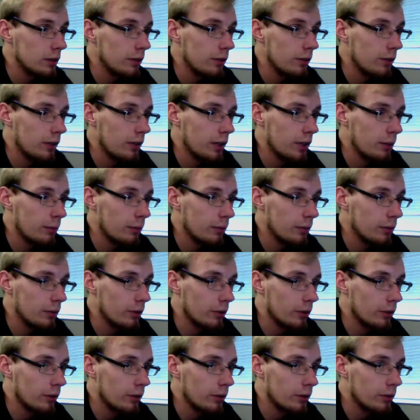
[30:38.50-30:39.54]
Time to
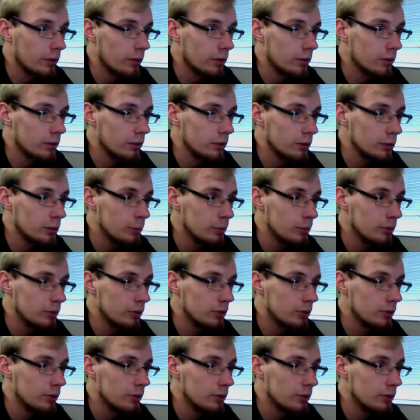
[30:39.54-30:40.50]
learn. Oops.